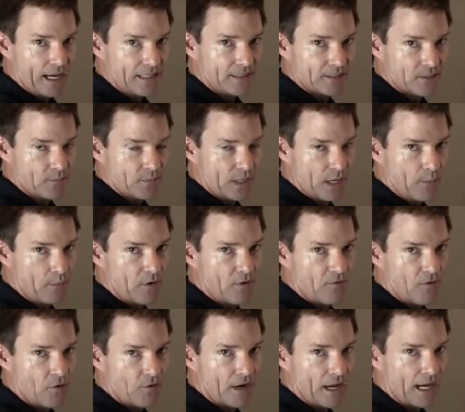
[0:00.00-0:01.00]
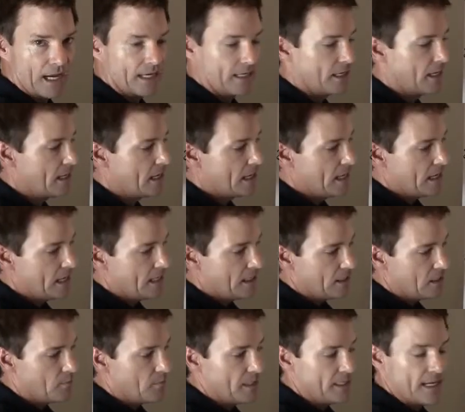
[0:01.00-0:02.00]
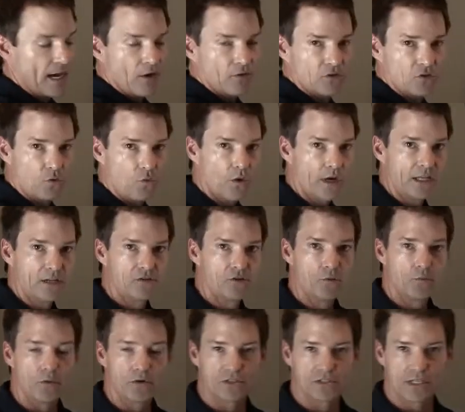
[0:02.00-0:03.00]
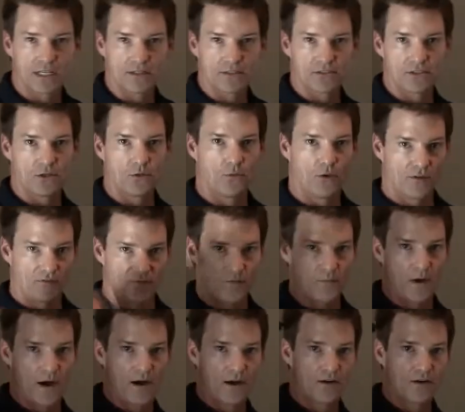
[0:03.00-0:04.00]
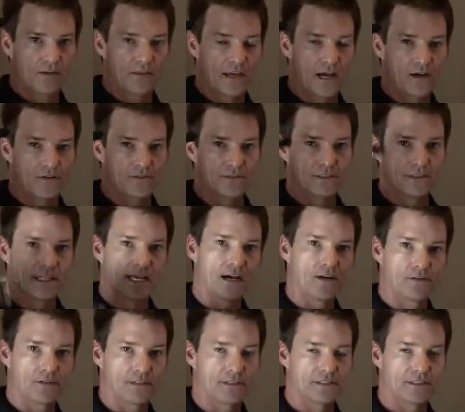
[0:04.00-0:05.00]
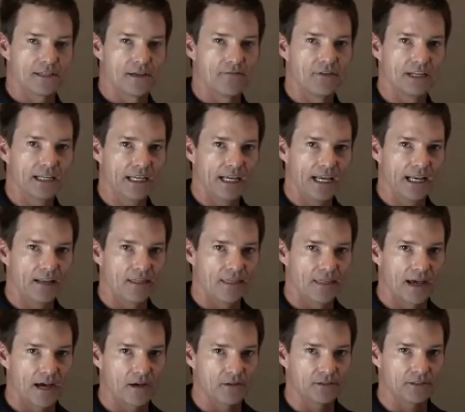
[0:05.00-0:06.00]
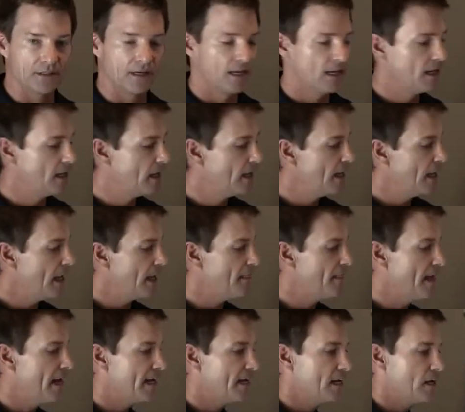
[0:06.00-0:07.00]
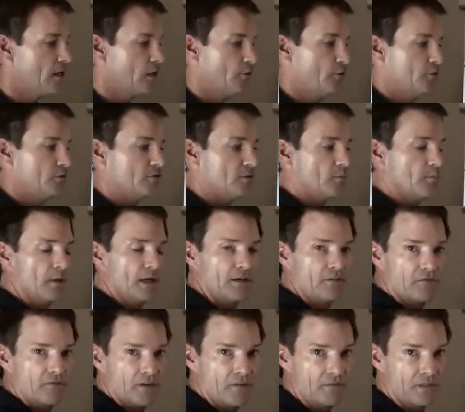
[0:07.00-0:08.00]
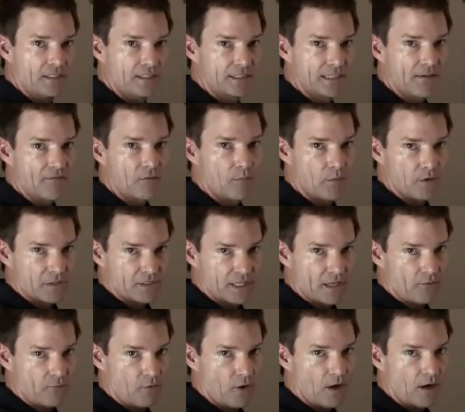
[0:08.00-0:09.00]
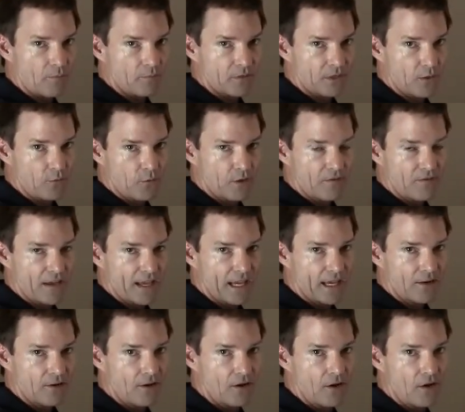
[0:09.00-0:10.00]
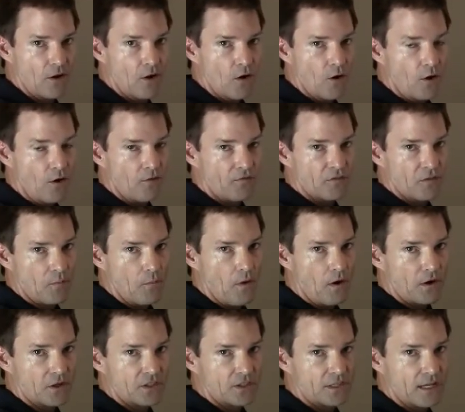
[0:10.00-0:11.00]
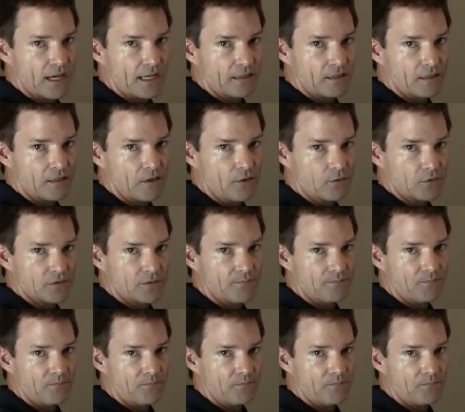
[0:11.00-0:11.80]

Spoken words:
September of 09, you'd be down 22%. So you went from 100,000 down to 78,000. And that includes the big 57% run-up that we've had off the March 9th lows.